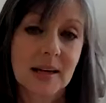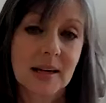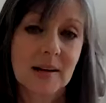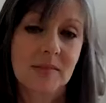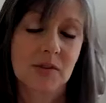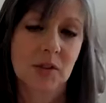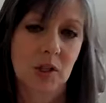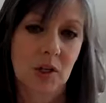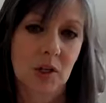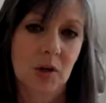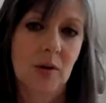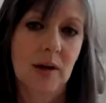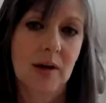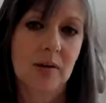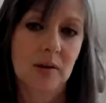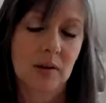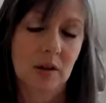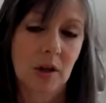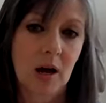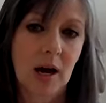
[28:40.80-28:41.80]
have to look
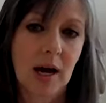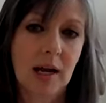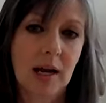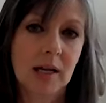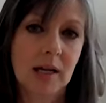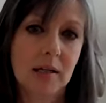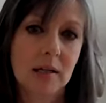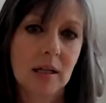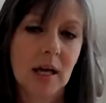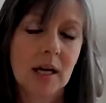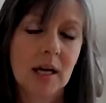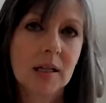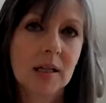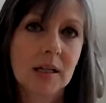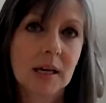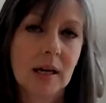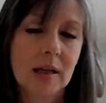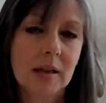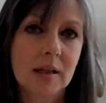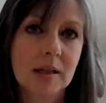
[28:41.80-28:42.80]
around a lot, and
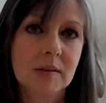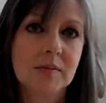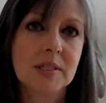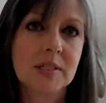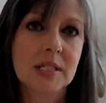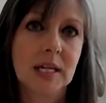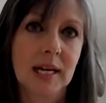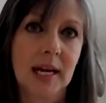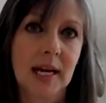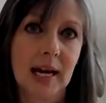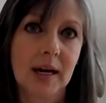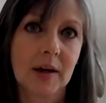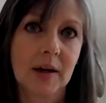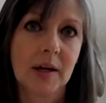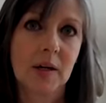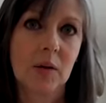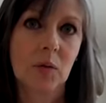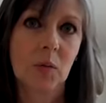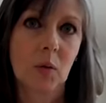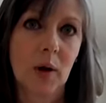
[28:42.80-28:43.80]
luckily I lived in an
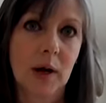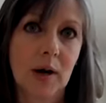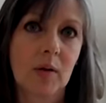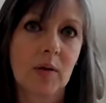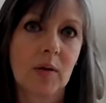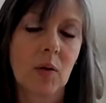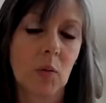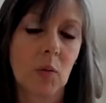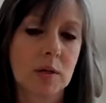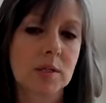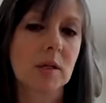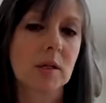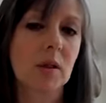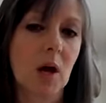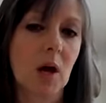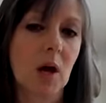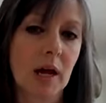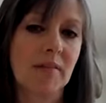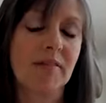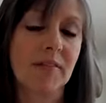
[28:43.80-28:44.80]
area where there was a
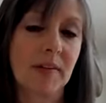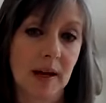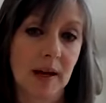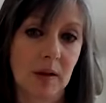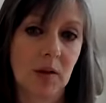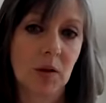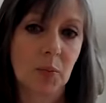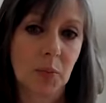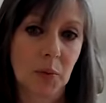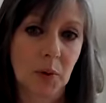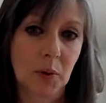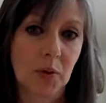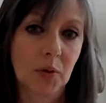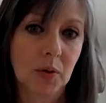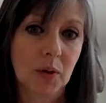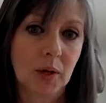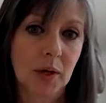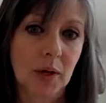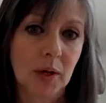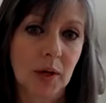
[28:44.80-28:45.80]
lot
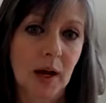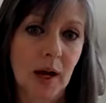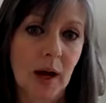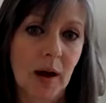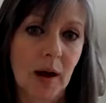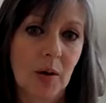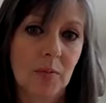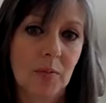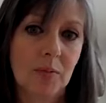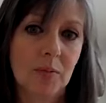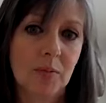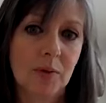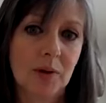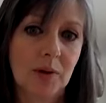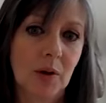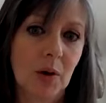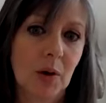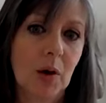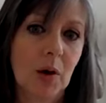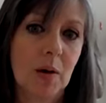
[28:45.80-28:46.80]
available.
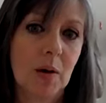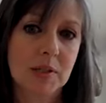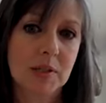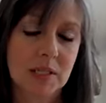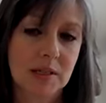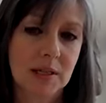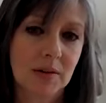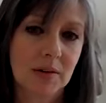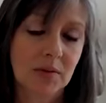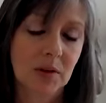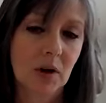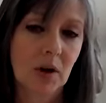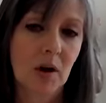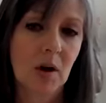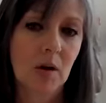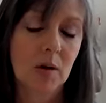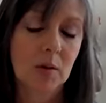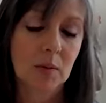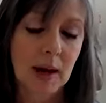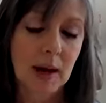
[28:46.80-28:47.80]
I was in Denver,
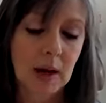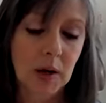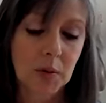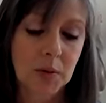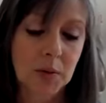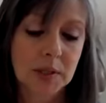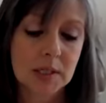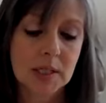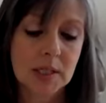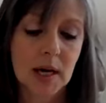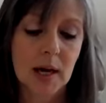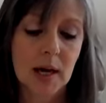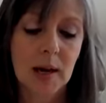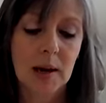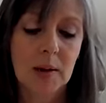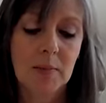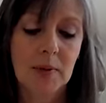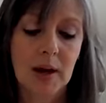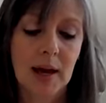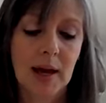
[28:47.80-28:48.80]
Colorado at the
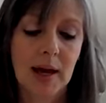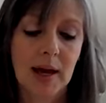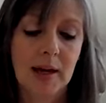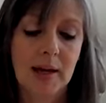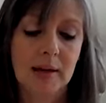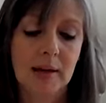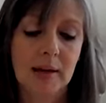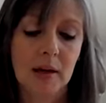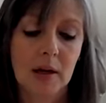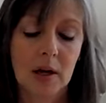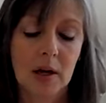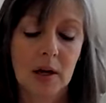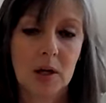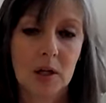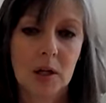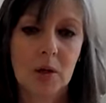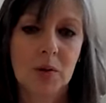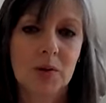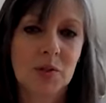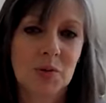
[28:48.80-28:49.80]
time, and
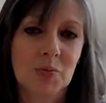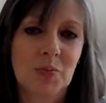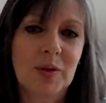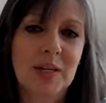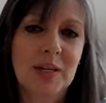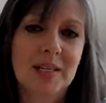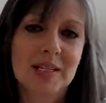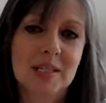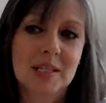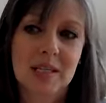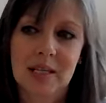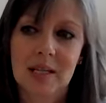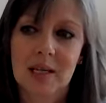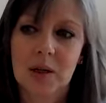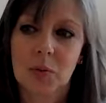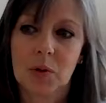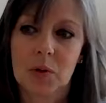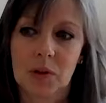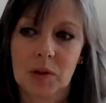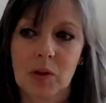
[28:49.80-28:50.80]
it's a big city
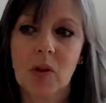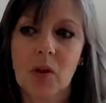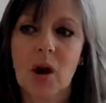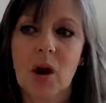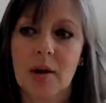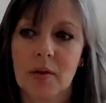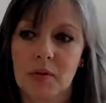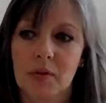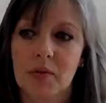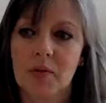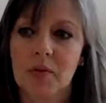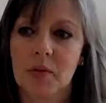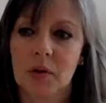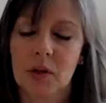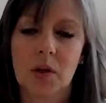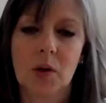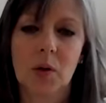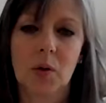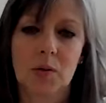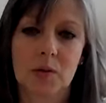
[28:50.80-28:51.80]
with a lot of
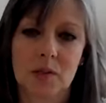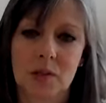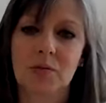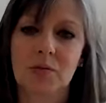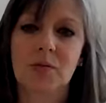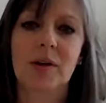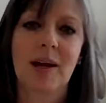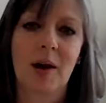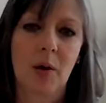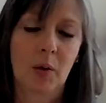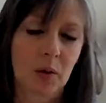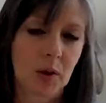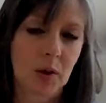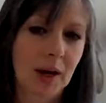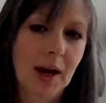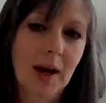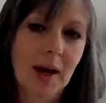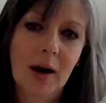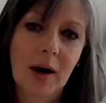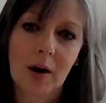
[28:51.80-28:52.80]
different
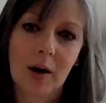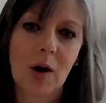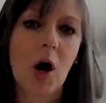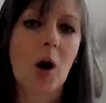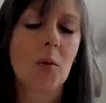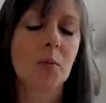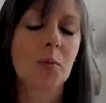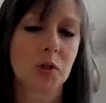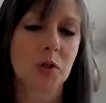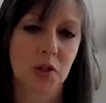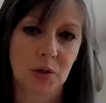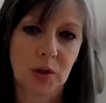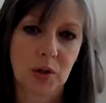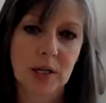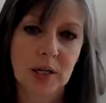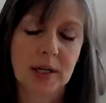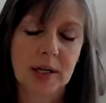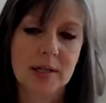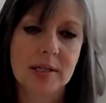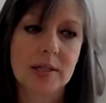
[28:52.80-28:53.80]
healthcare
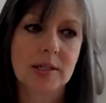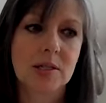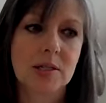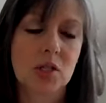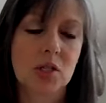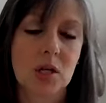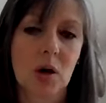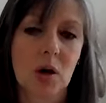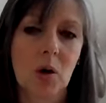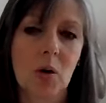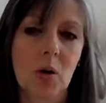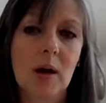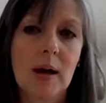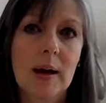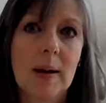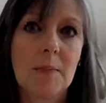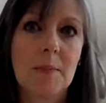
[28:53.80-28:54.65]
opportunities, and so